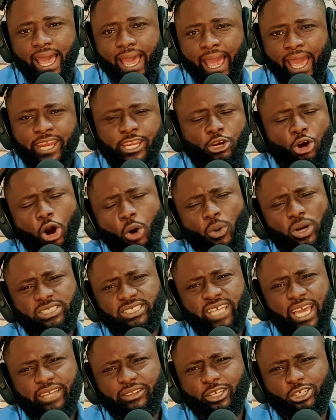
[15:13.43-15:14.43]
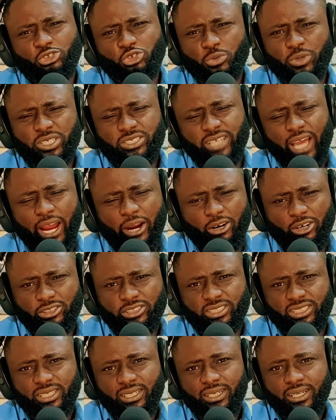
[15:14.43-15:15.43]
And he always said this to me,
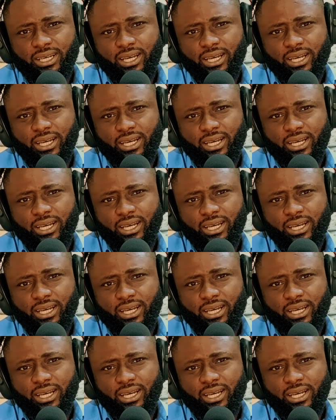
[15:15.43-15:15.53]
Cyrus,